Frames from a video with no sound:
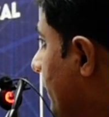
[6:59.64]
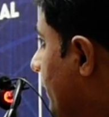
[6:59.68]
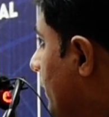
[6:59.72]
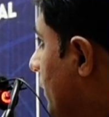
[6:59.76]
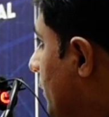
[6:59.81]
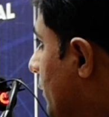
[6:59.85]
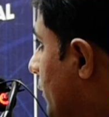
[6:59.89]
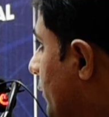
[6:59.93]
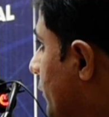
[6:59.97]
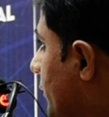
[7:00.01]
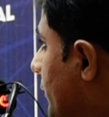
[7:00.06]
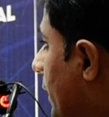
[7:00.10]

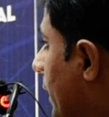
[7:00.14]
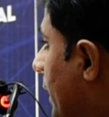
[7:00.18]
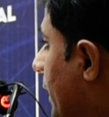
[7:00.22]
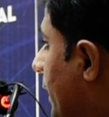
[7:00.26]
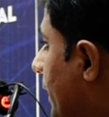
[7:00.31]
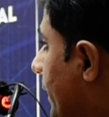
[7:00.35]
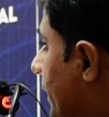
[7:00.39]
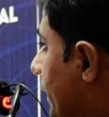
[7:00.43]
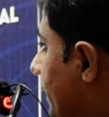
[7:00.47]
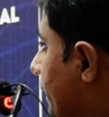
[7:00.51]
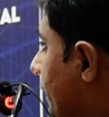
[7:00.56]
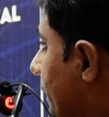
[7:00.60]
look,
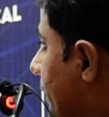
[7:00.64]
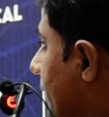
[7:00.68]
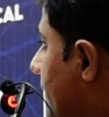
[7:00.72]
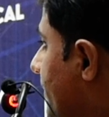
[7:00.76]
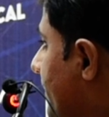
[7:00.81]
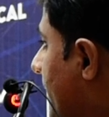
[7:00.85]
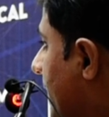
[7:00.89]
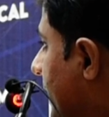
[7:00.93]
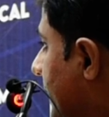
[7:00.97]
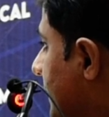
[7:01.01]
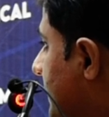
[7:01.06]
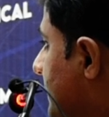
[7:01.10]
in
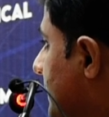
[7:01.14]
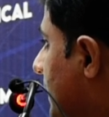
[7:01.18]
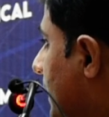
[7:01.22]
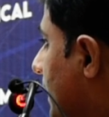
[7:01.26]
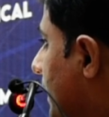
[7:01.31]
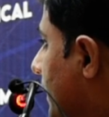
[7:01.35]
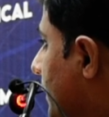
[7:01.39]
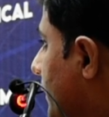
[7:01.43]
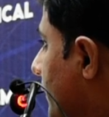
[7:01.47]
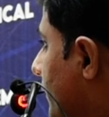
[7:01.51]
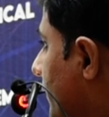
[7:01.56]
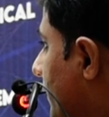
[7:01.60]

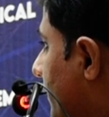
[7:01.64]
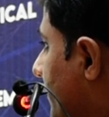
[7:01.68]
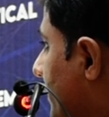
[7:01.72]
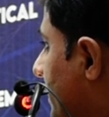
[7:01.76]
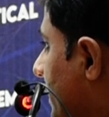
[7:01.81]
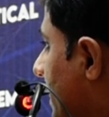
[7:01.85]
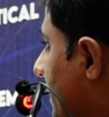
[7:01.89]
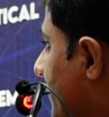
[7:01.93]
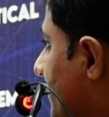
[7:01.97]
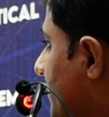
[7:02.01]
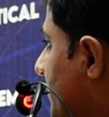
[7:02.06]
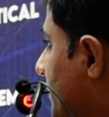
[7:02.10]
Pakistan, we
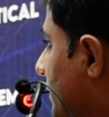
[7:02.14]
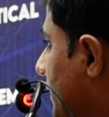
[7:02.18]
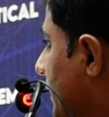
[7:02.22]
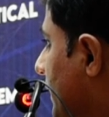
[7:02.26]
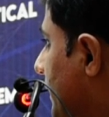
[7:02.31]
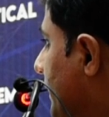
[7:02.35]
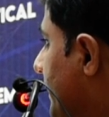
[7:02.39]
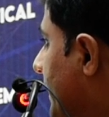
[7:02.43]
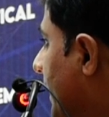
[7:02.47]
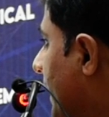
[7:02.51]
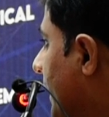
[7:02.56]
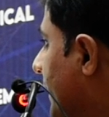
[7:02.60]
have
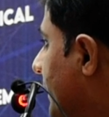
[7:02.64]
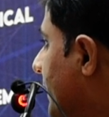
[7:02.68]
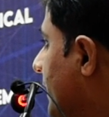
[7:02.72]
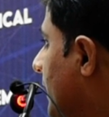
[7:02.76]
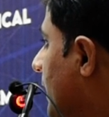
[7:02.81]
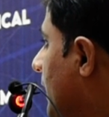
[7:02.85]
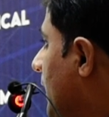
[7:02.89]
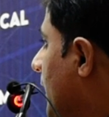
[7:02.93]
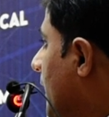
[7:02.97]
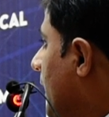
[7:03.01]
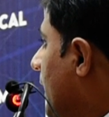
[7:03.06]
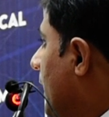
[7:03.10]
seen that
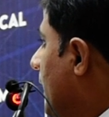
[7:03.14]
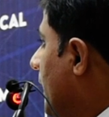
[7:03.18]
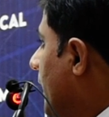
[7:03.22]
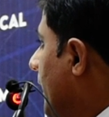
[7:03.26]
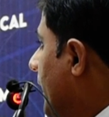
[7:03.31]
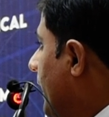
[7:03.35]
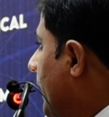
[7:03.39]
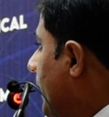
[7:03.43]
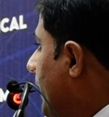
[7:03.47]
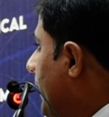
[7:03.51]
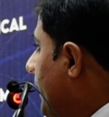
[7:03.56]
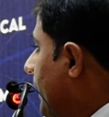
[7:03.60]

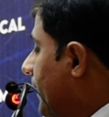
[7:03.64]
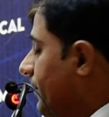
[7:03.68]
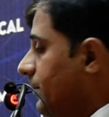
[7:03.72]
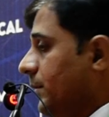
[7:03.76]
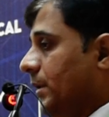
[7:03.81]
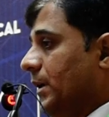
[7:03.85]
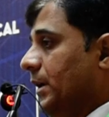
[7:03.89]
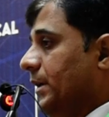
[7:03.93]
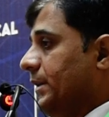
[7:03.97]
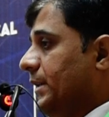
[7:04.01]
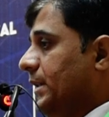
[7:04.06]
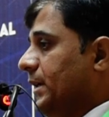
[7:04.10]

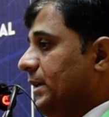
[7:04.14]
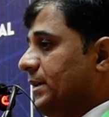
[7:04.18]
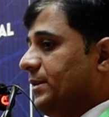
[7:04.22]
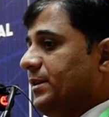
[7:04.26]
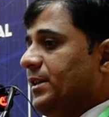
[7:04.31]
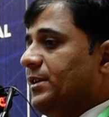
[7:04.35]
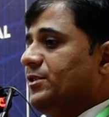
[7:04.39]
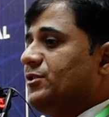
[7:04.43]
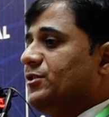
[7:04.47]
the